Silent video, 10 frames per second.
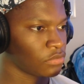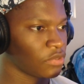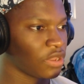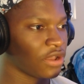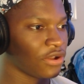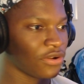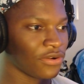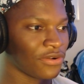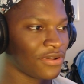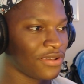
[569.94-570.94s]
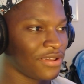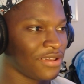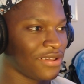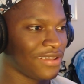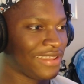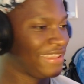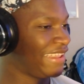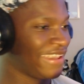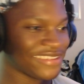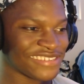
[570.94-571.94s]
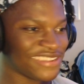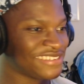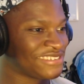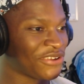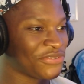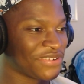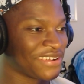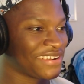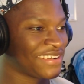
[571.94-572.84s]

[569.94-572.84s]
Uh-oh. Yeah, it's over.